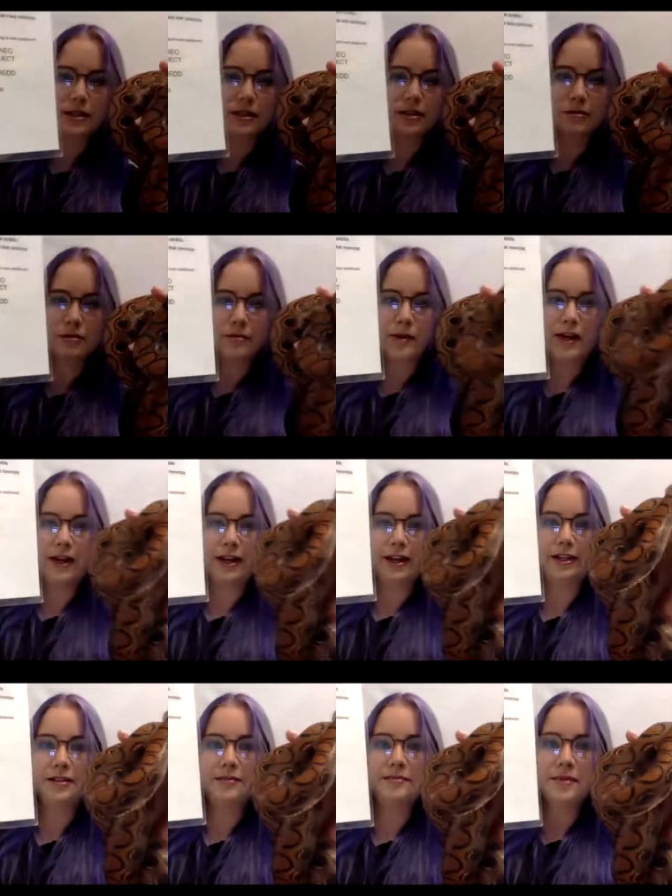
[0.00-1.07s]
that you
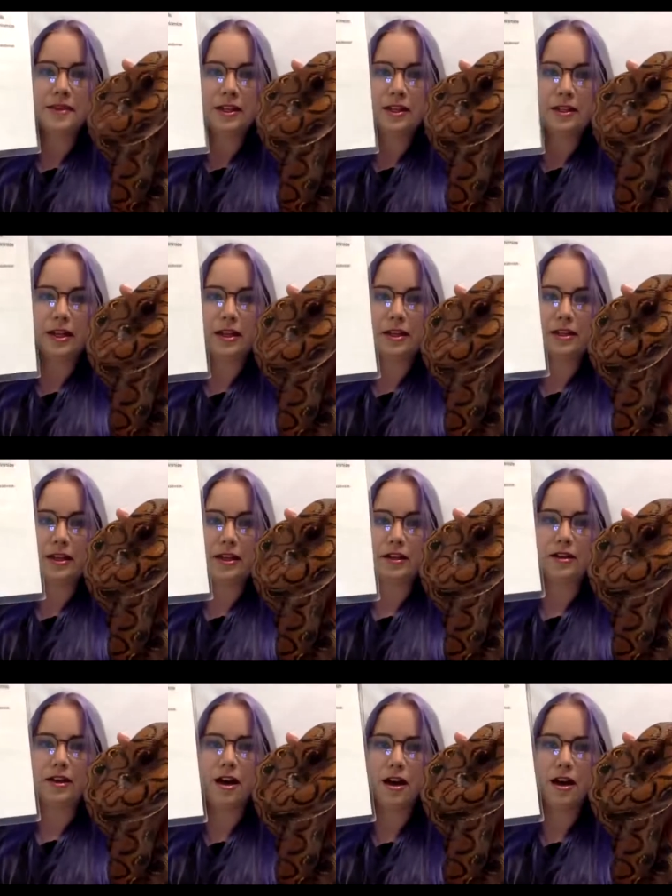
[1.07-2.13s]
buy, like uh,
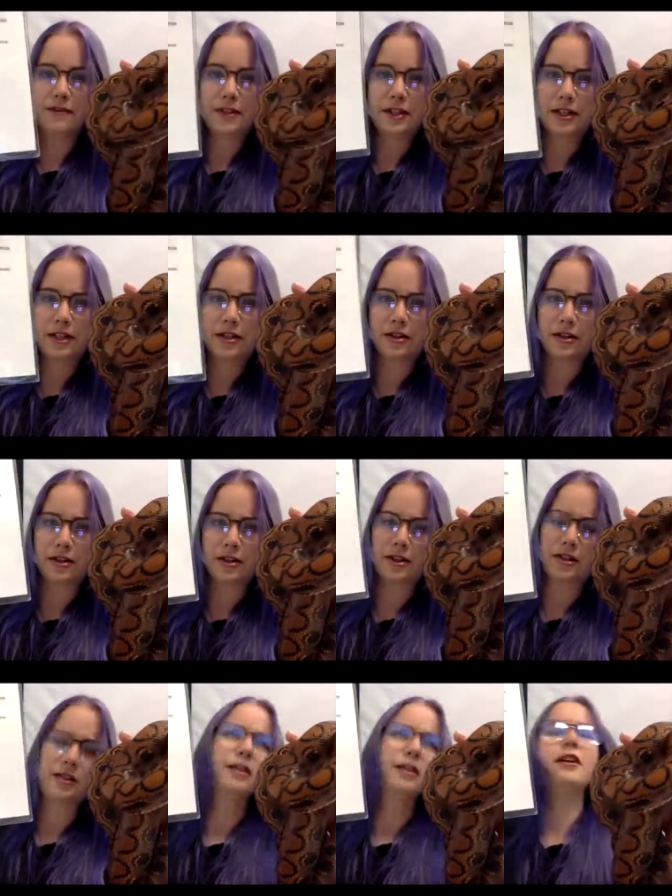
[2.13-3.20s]
coffee
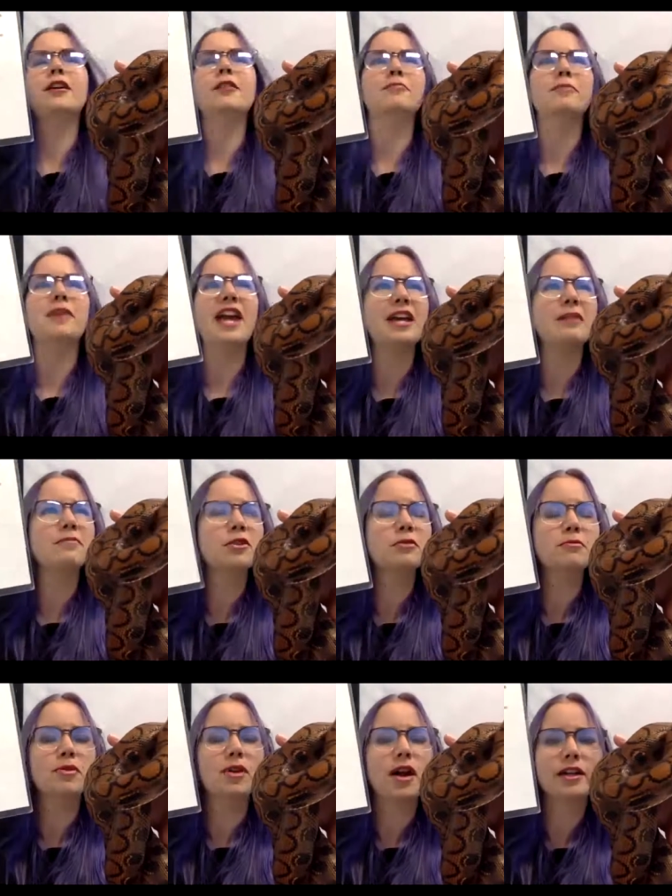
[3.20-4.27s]
or um,
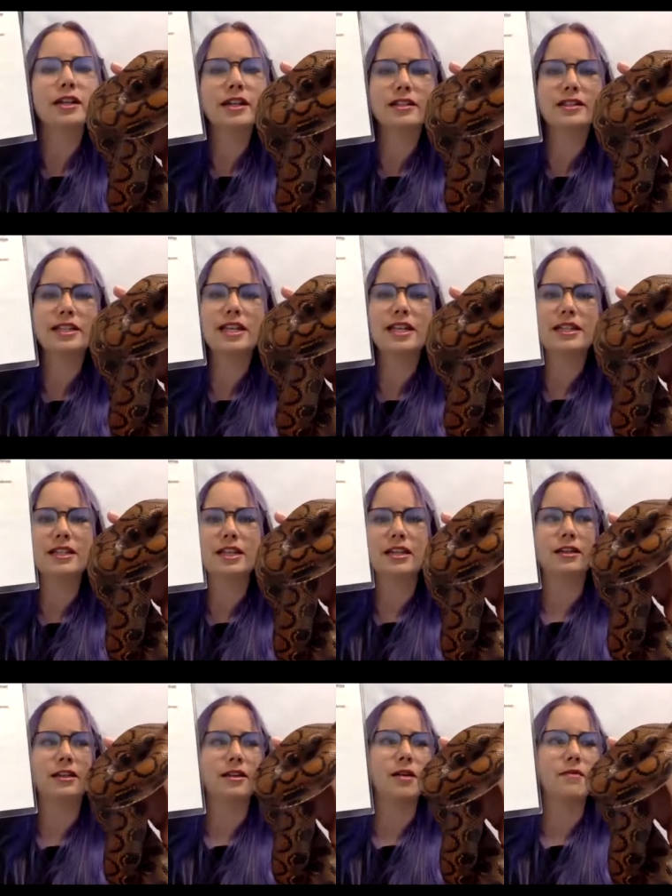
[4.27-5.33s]
paper products, anything that
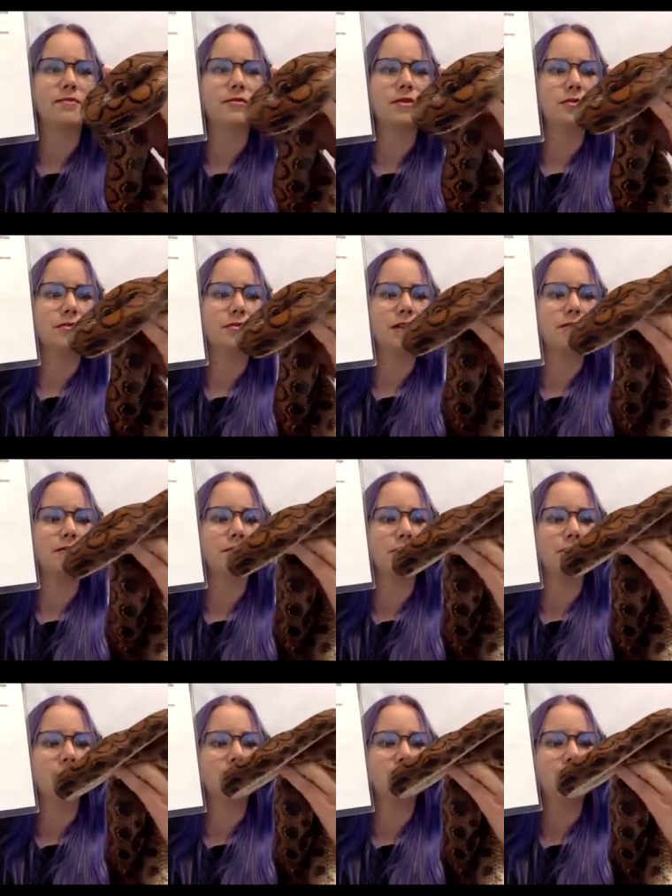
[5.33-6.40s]
can come from the
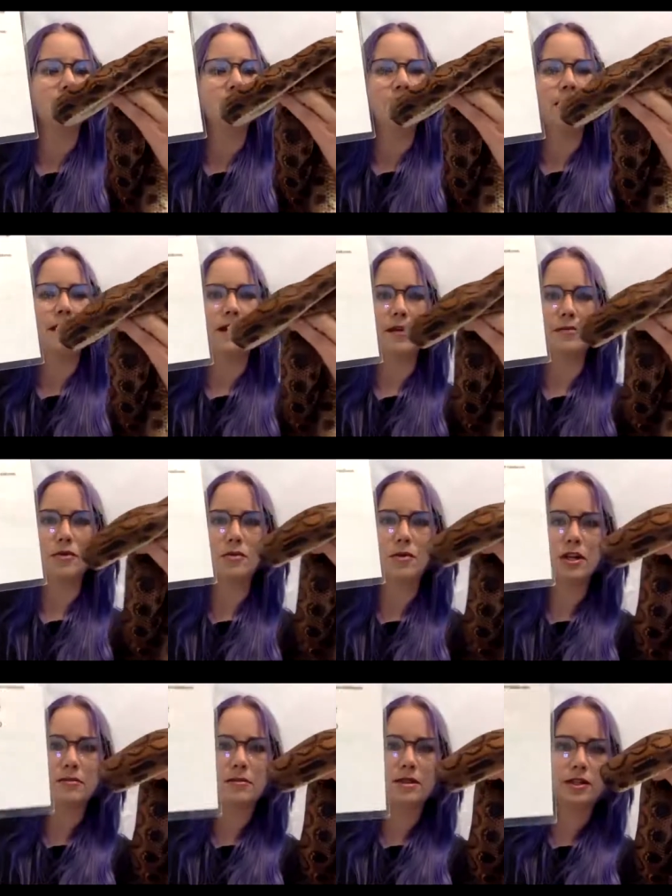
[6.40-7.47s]
rainforest, um, you
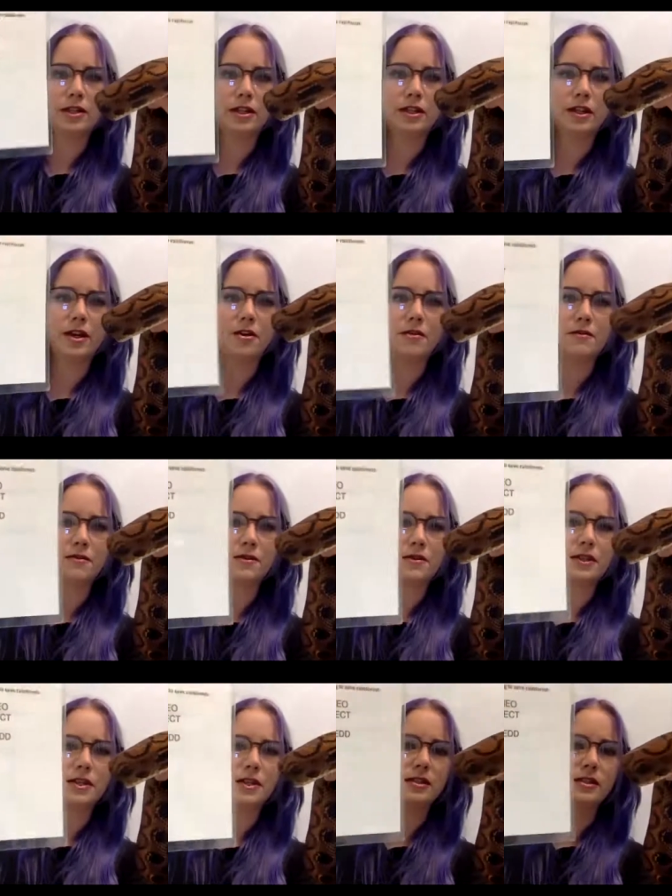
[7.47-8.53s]
wanna be looking out for
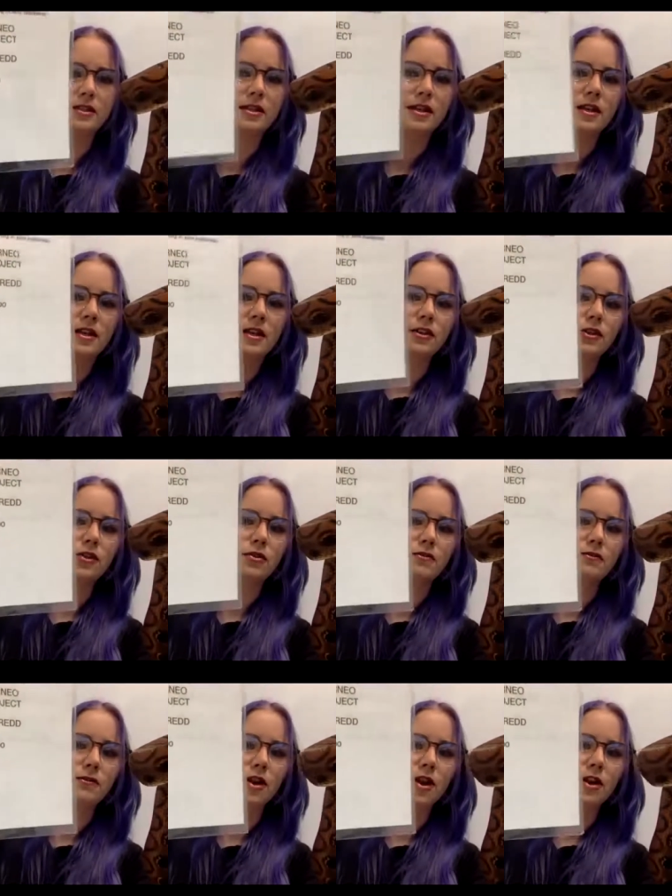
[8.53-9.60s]
this little
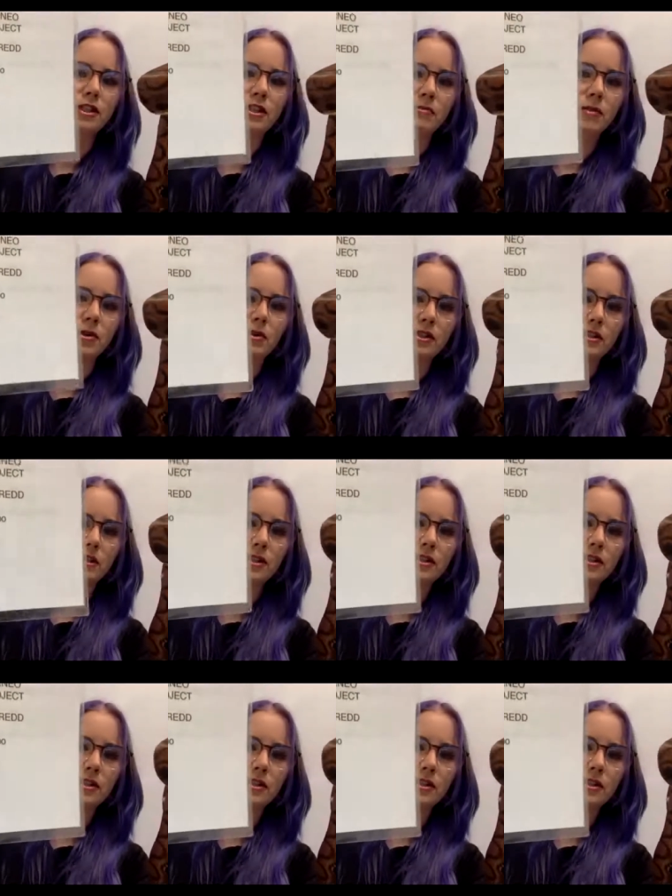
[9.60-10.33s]
frog symbol because